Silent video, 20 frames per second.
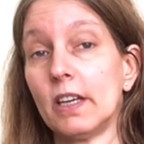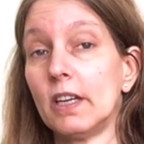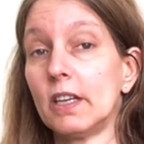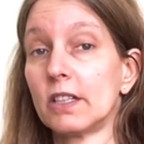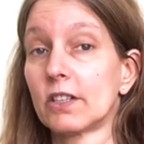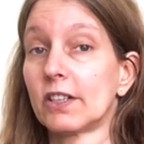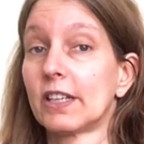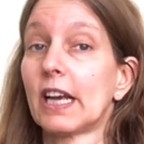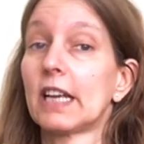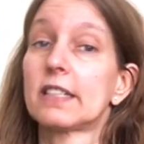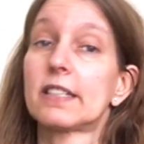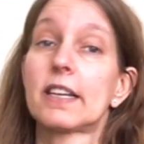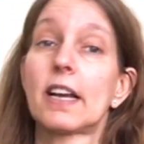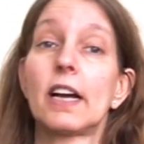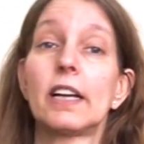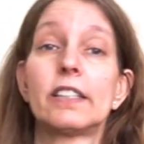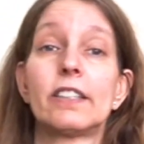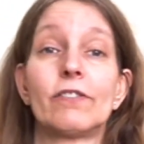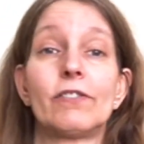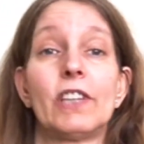So that's
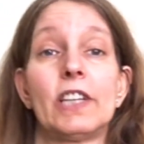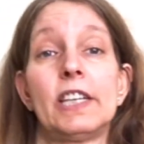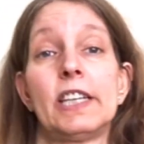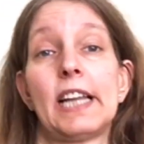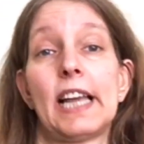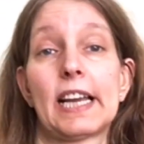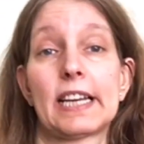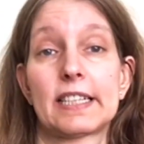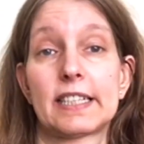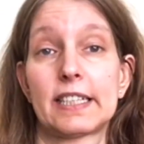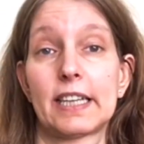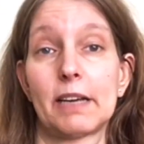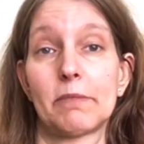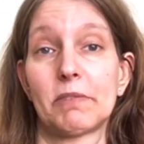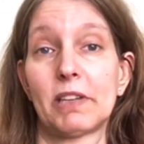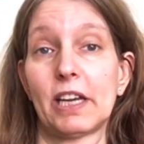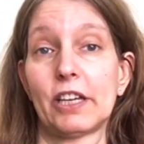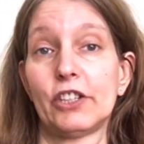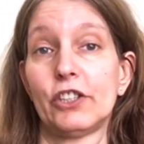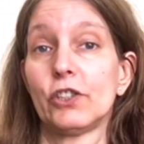kind of the next step
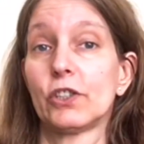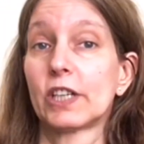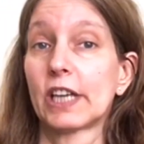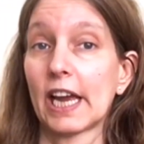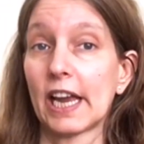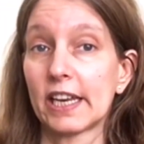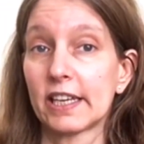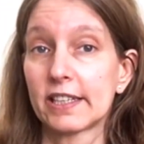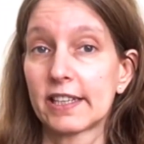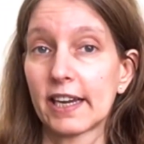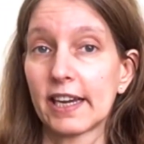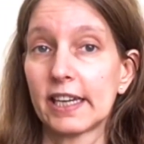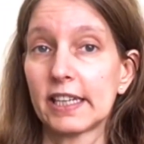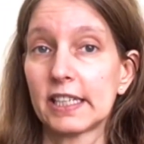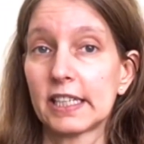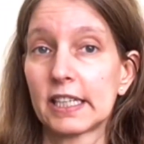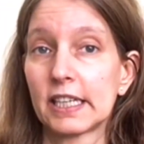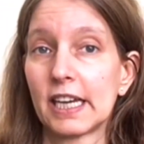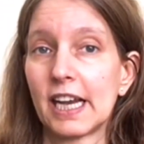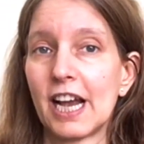that you can
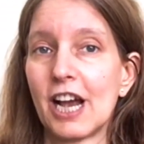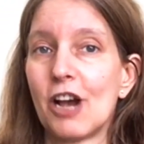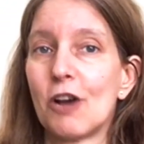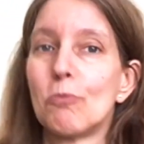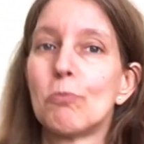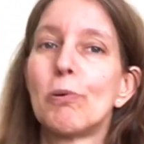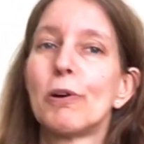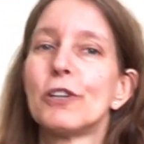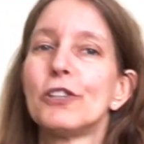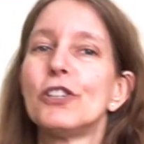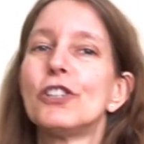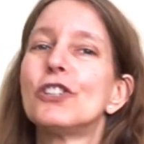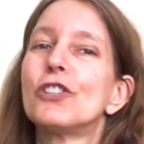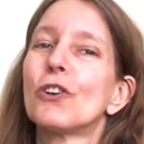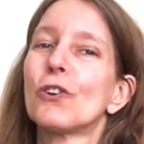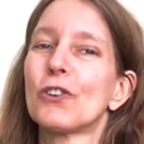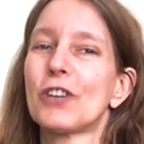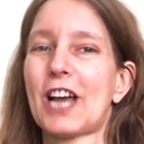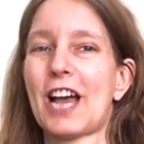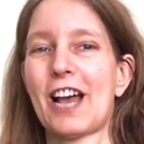take, but you
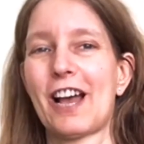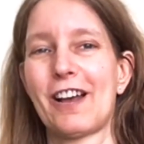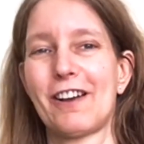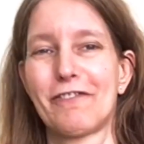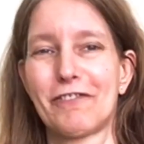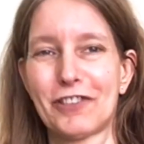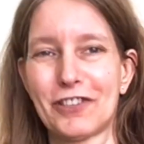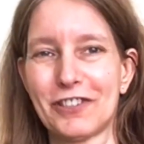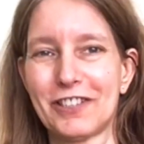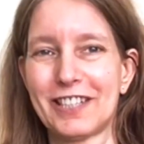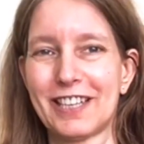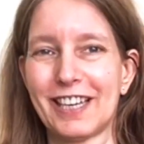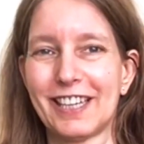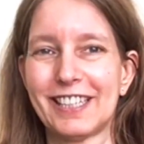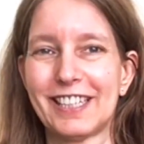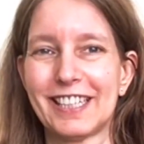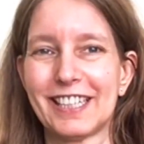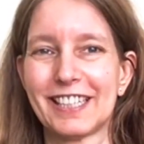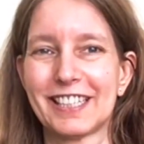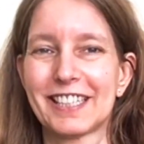don't have to
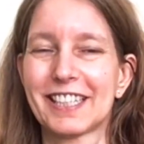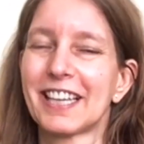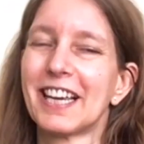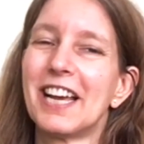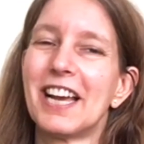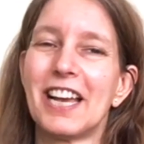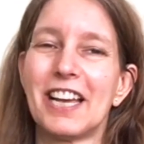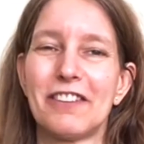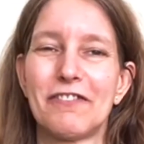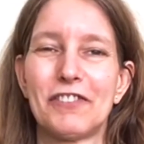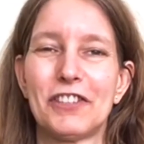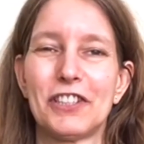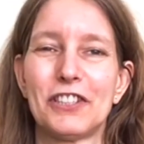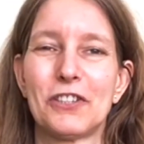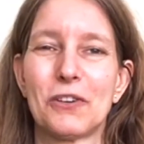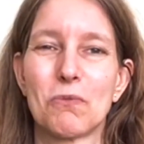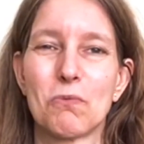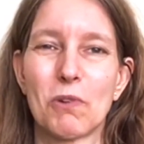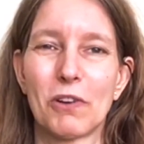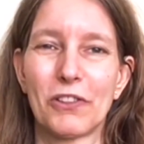take it if you
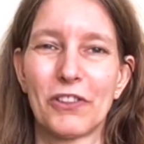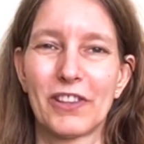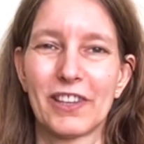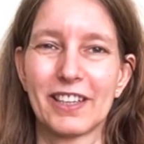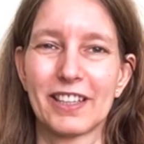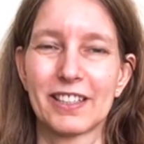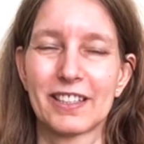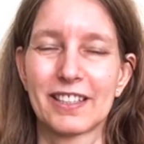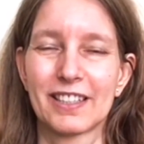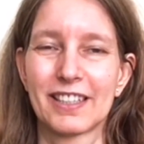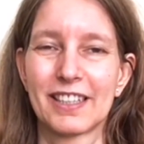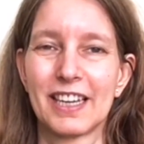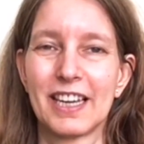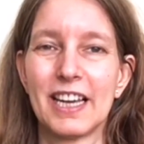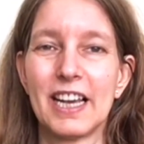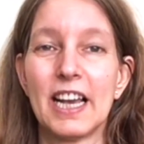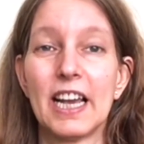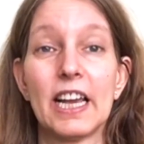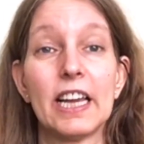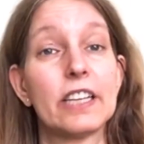don't want it.
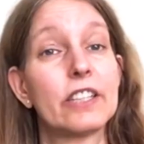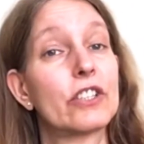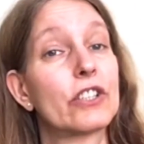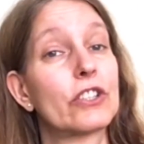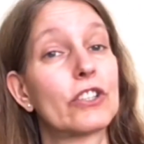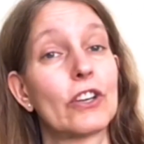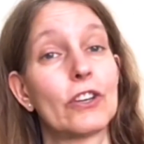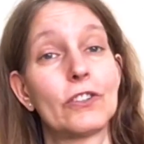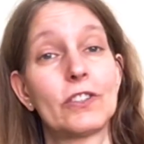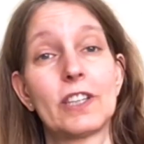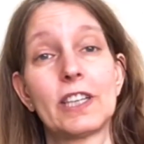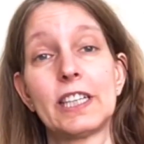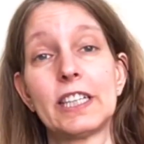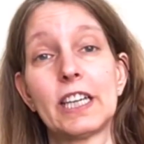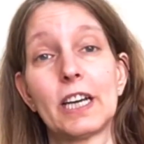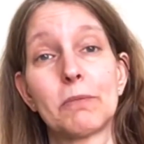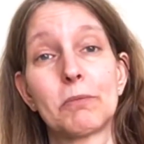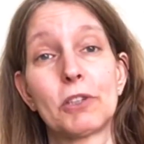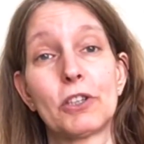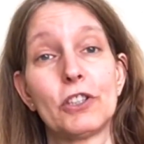It's totally
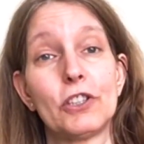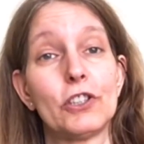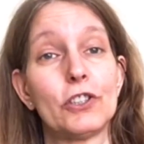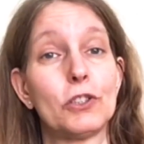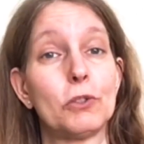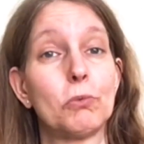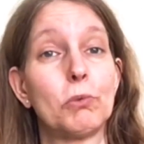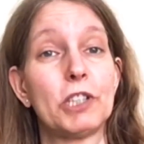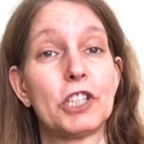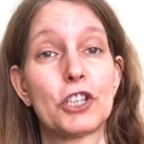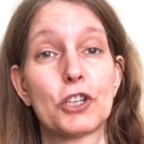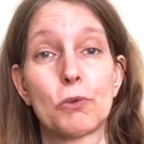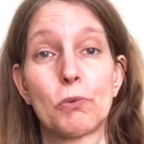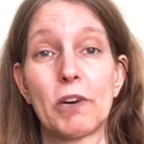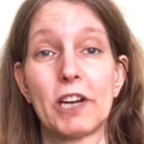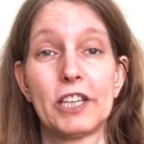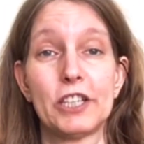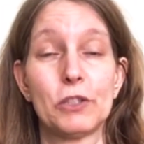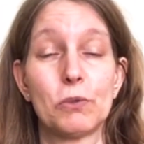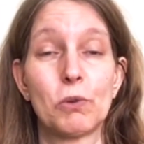up to you which
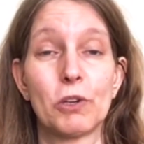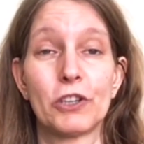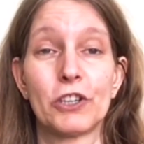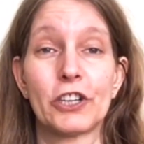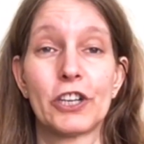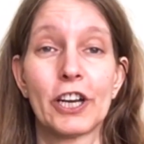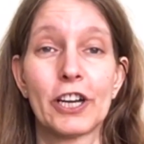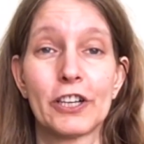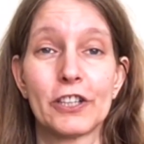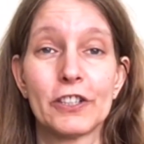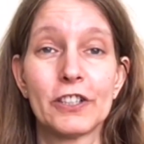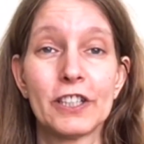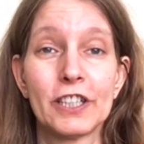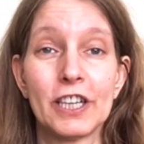way you want to go.